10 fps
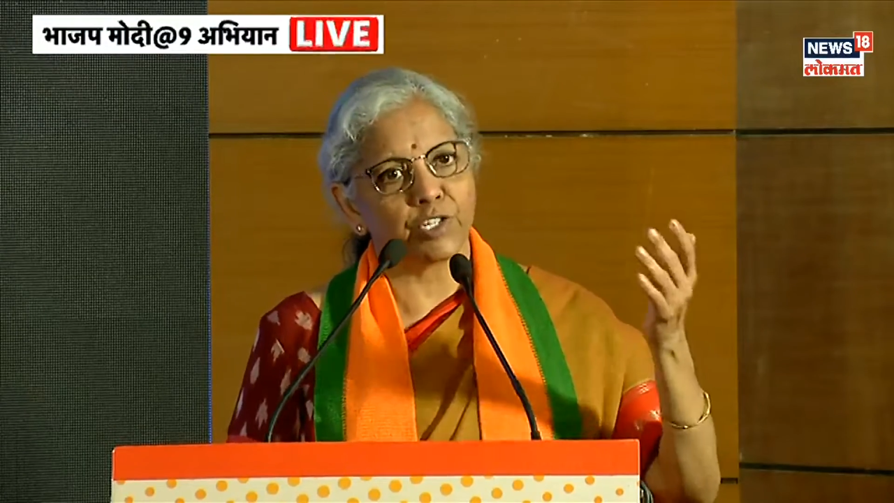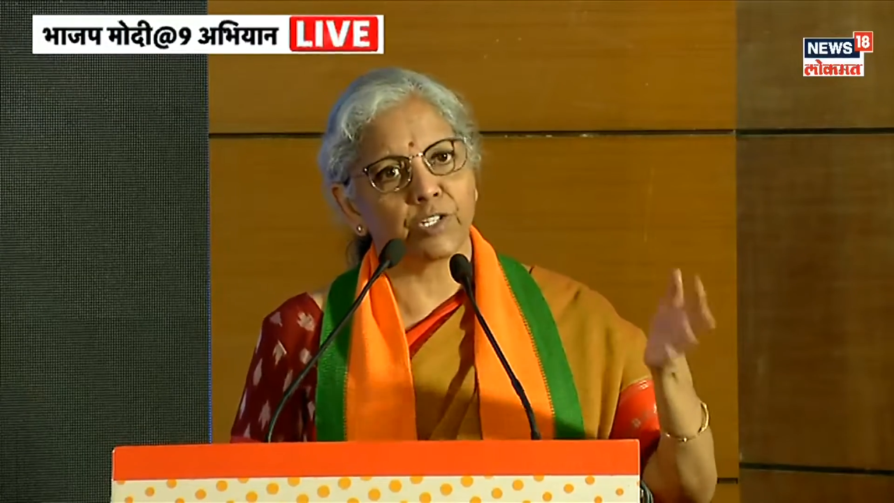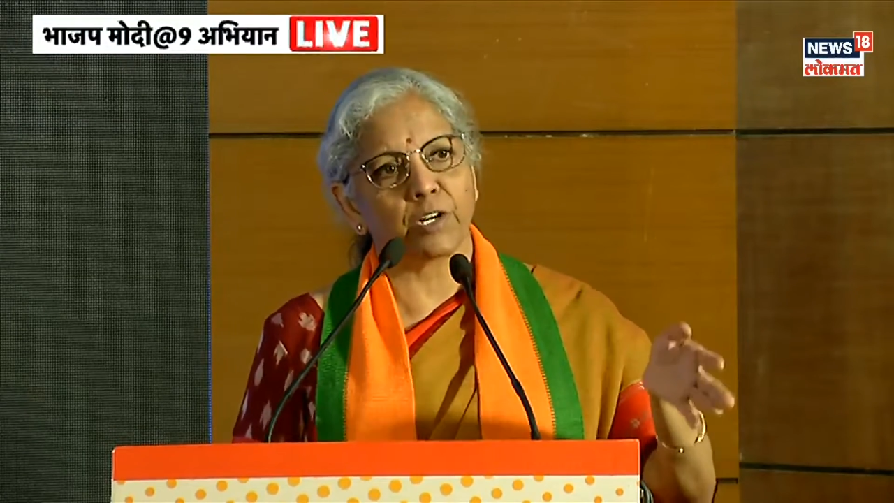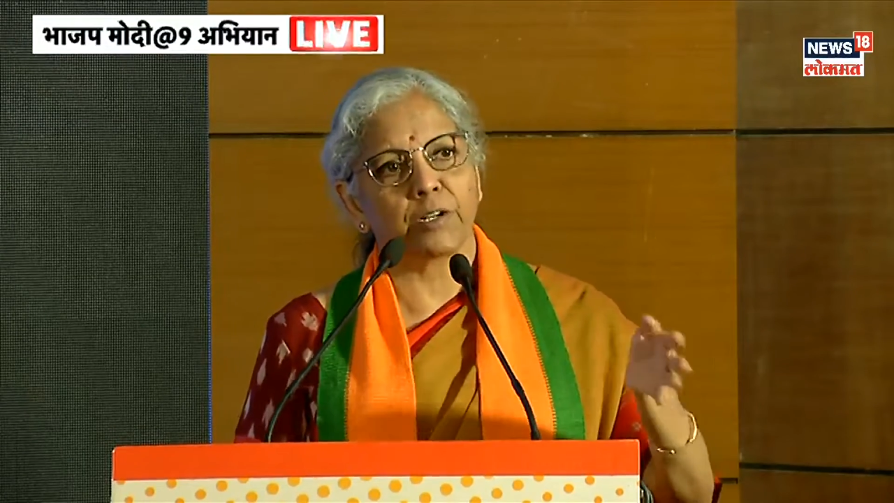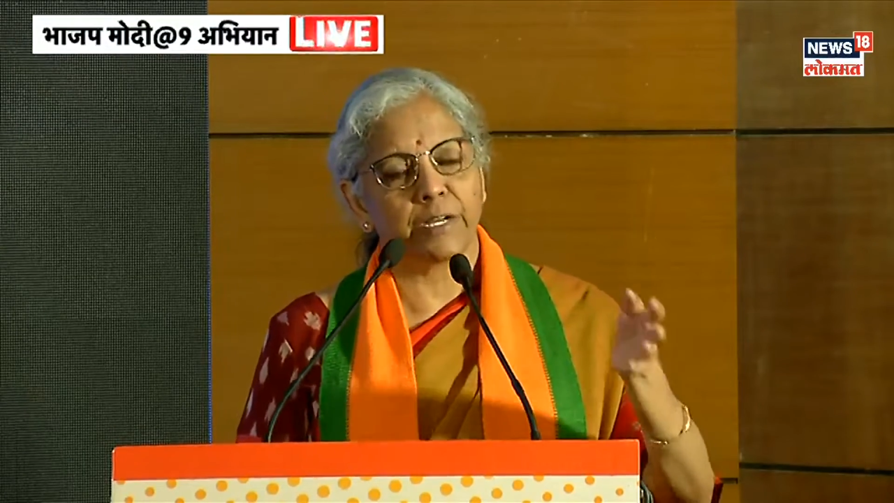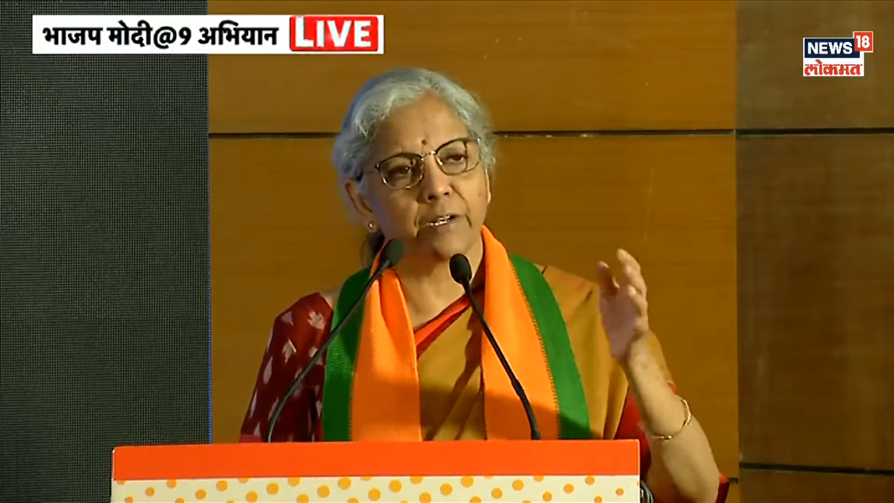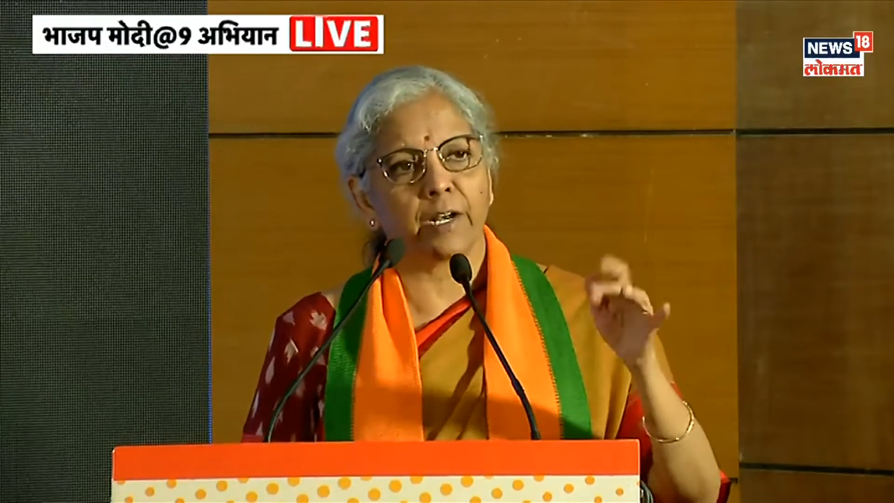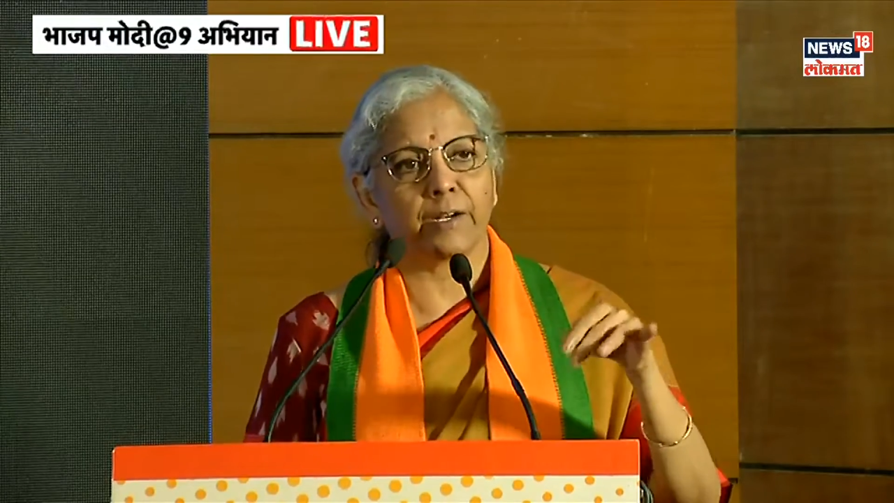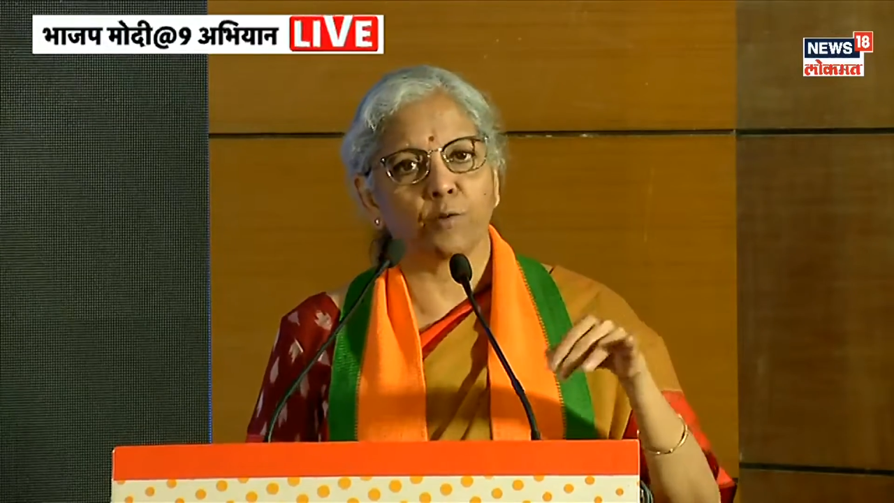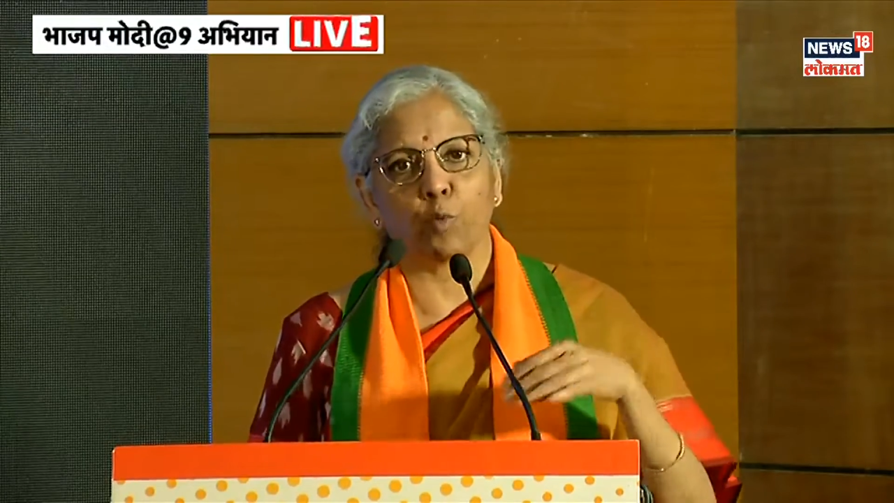
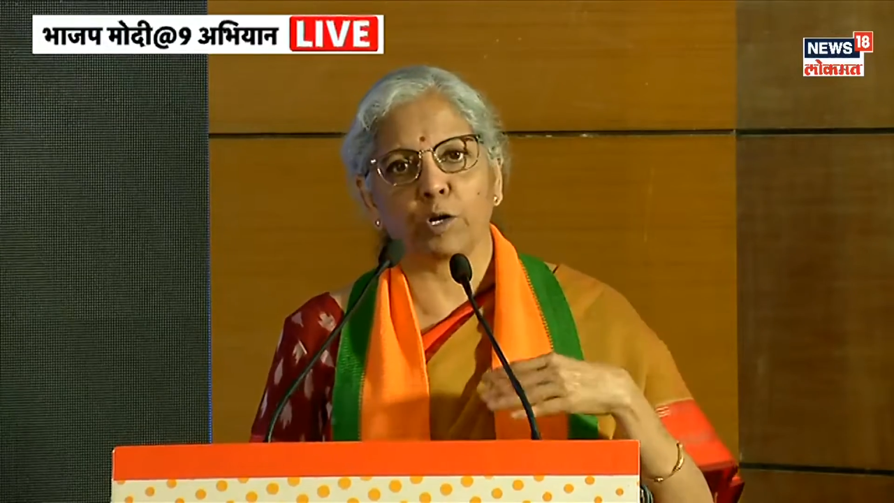inland